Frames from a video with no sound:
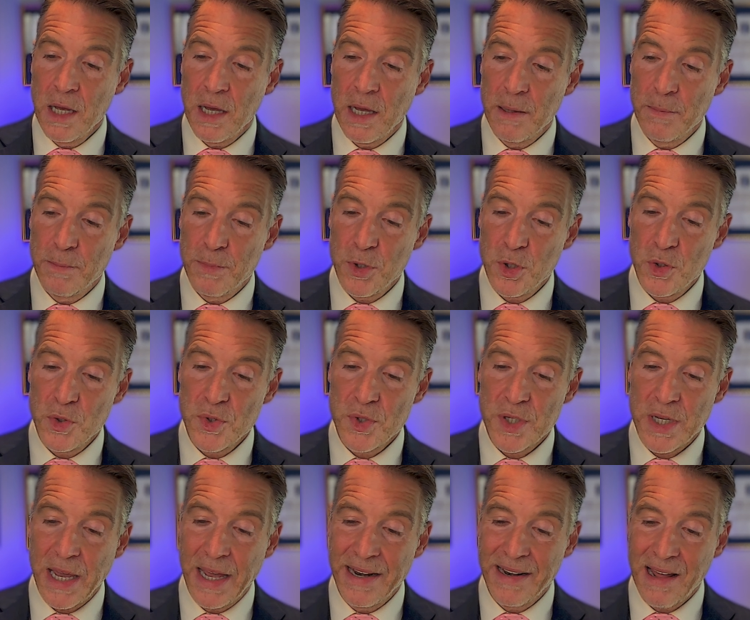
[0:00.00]
abuse,
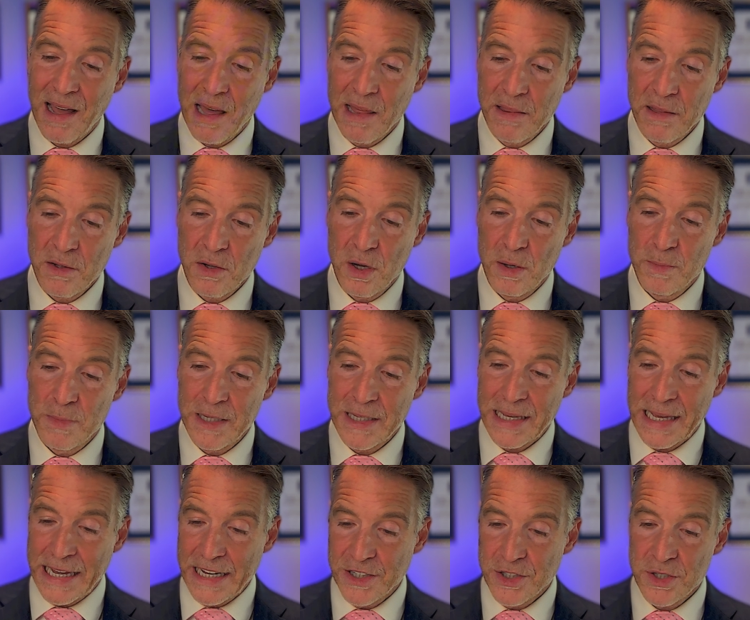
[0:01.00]
and other
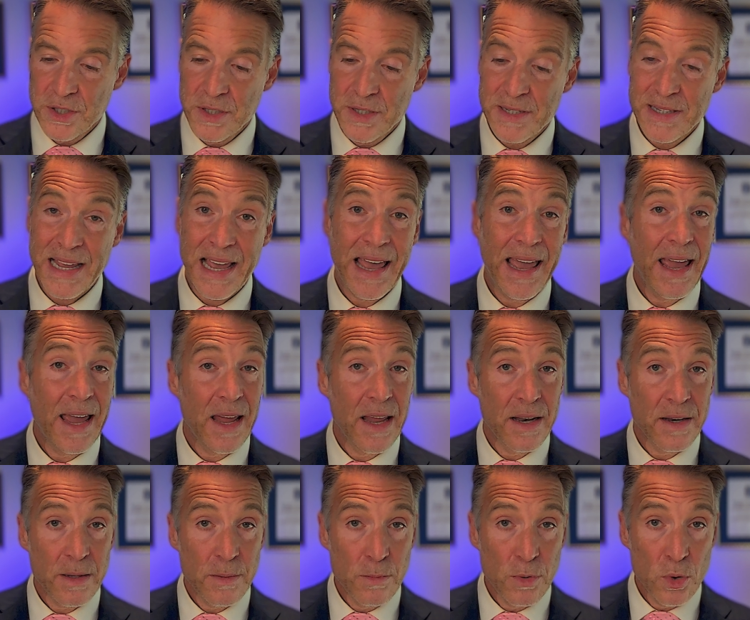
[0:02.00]
complications,
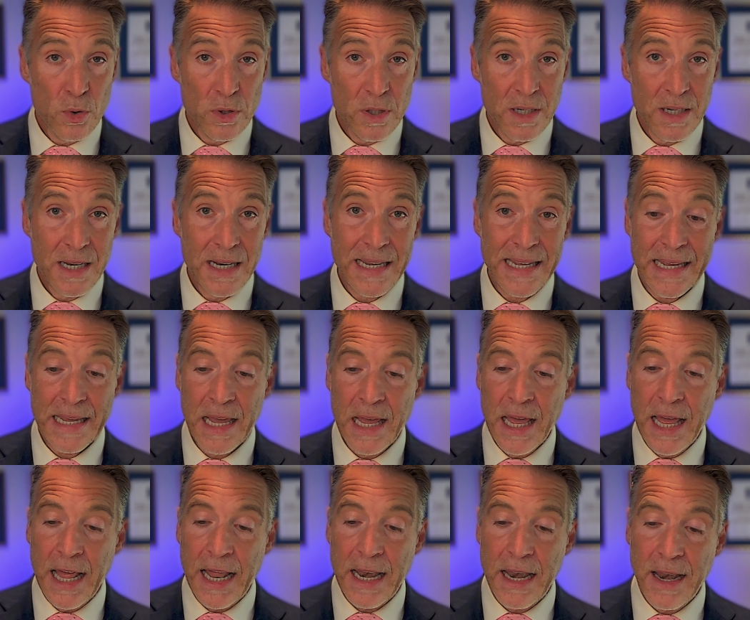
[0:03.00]
and importantly,
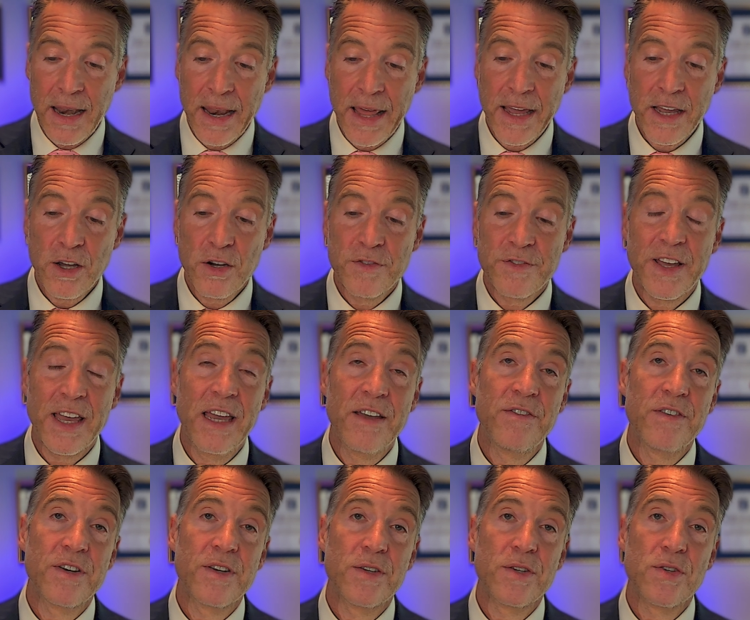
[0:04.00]
lack of
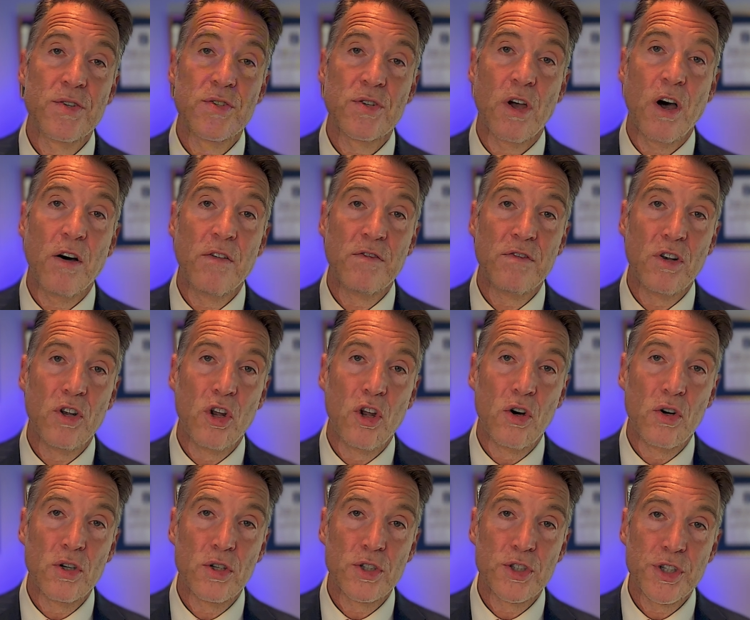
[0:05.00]
evidence of
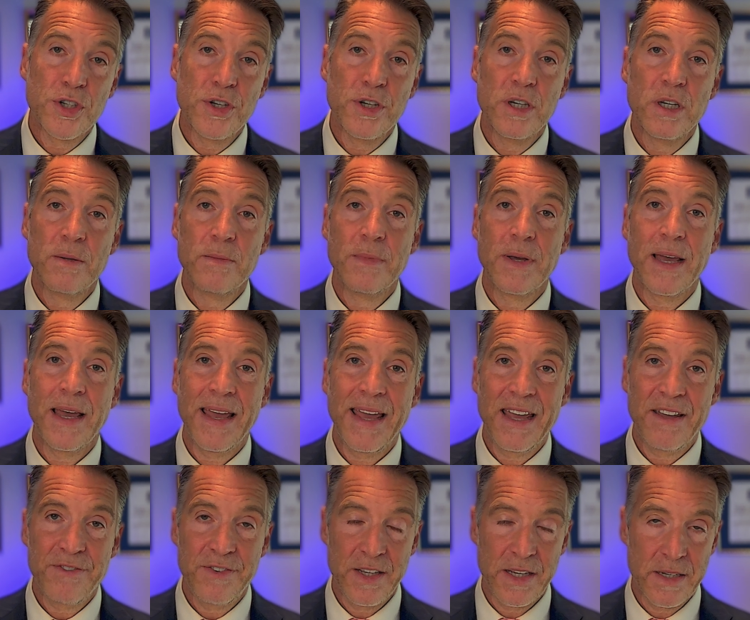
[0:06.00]
long-term
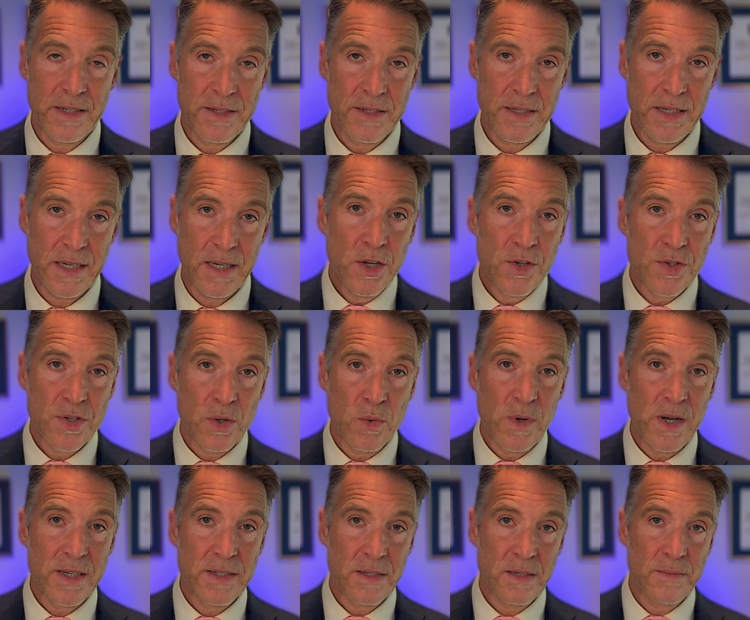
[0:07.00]
efficacy. So
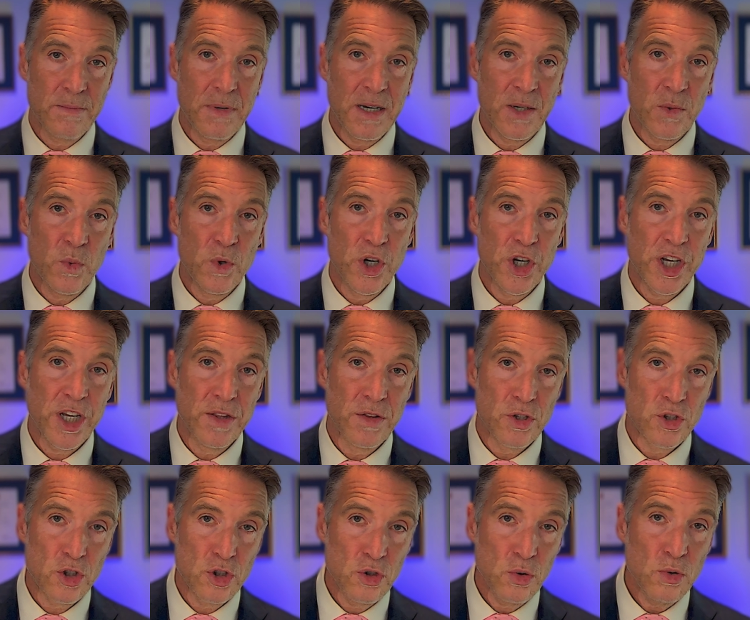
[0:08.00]
whilst it might work in the
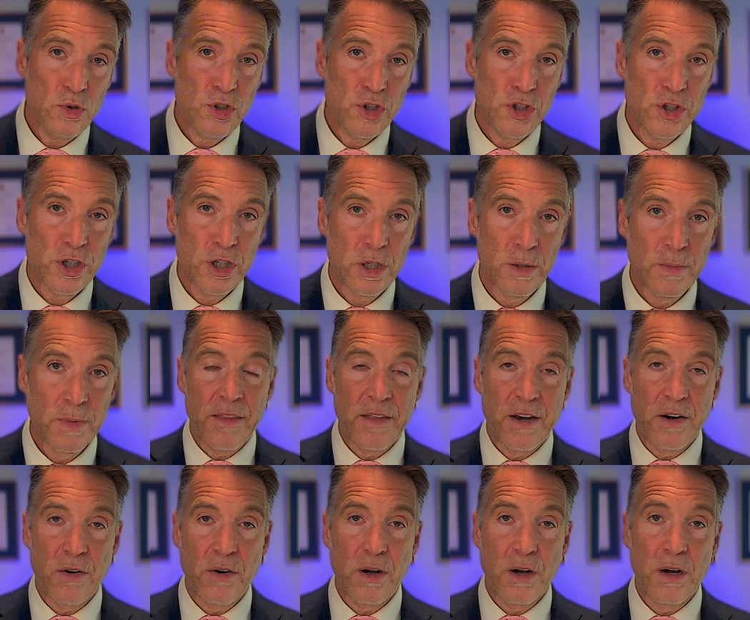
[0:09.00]
short term,
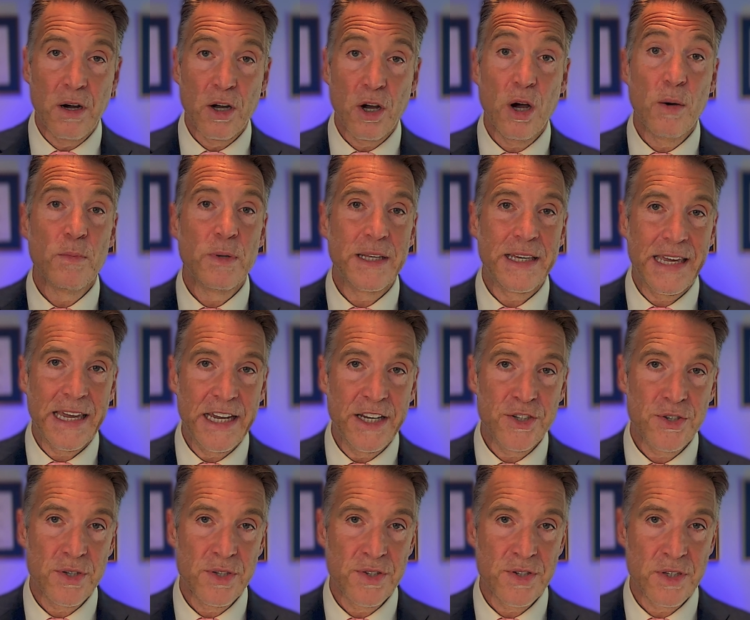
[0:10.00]
there are
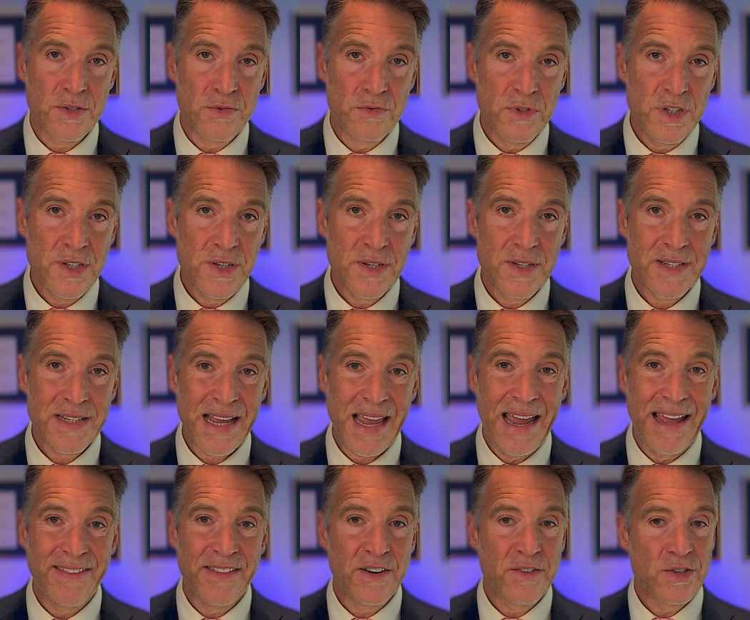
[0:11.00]
complications and risks,
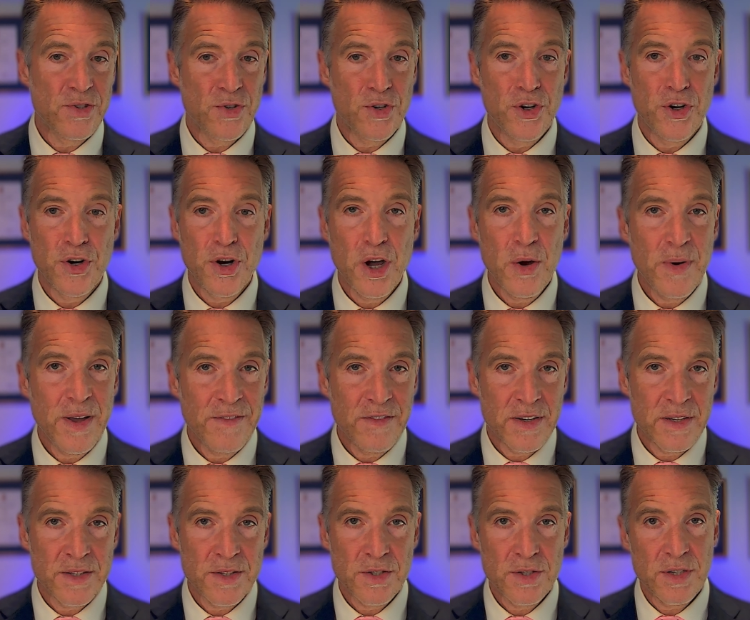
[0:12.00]
and there is no
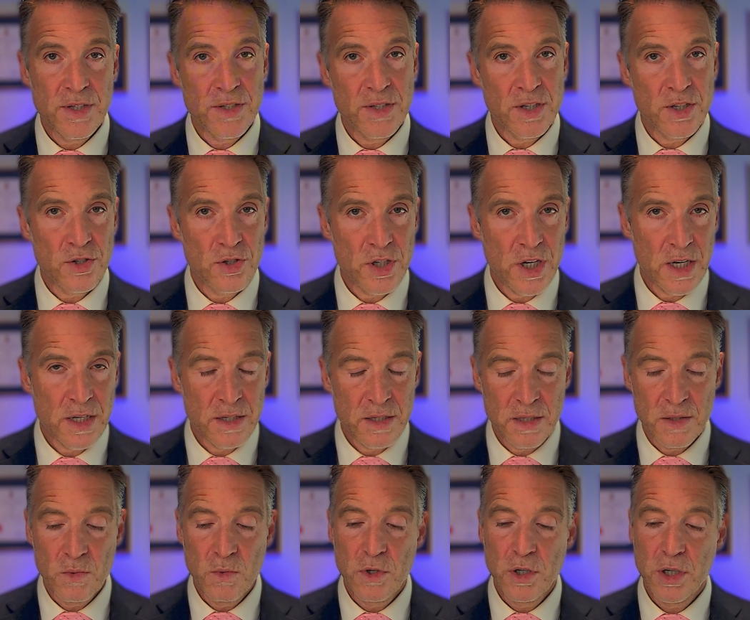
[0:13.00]
evidence to suggest
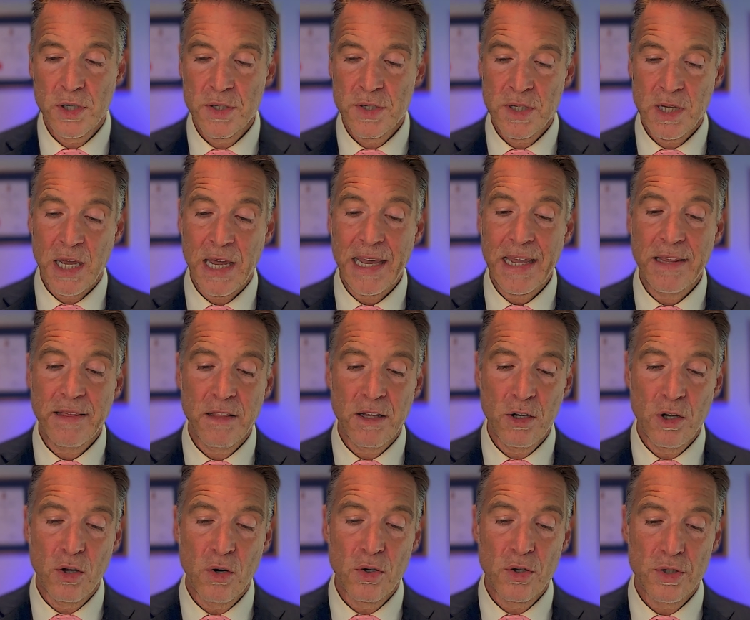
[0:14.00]
it works in the
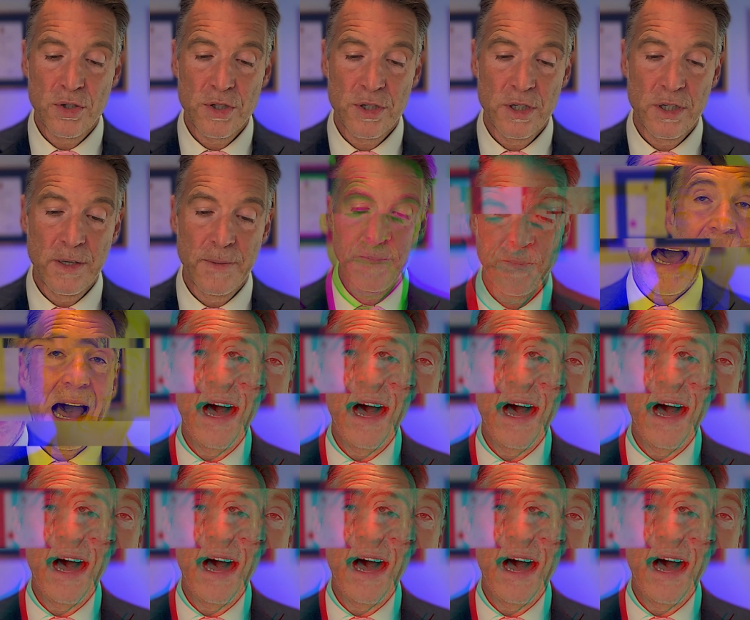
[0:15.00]
long term.